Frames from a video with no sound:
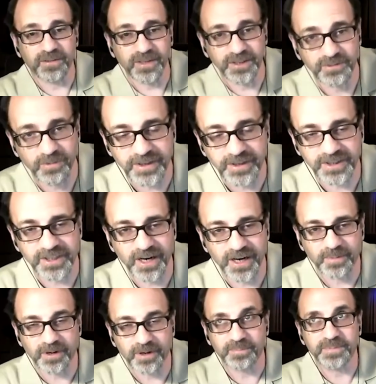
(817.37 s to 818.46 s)
is one
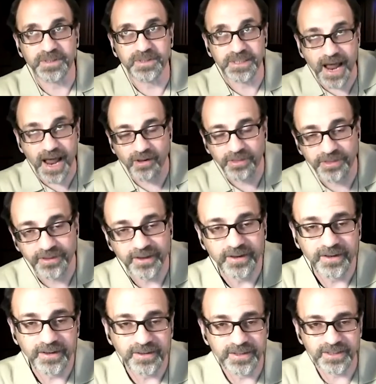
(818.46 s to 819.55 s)
suburb south
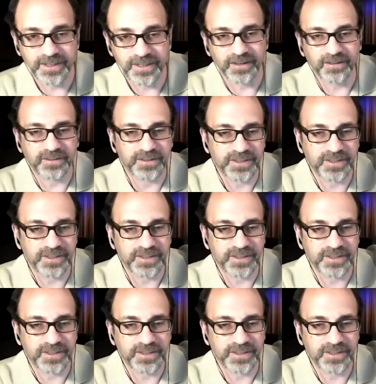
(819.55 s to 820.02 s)
still yeah.